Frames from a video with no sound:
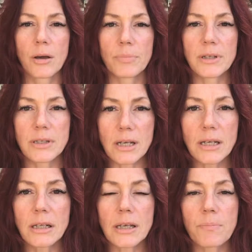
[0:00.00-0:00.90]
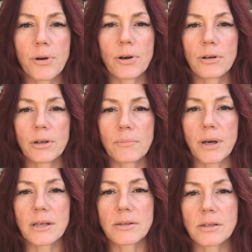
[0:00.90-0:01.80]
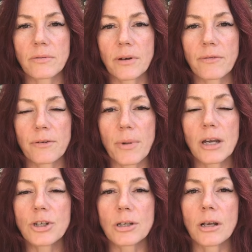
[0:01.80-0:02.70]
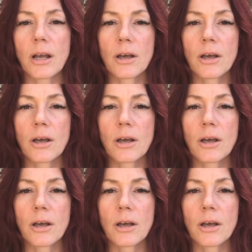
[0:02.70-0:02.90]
particularly pertinent pieces of information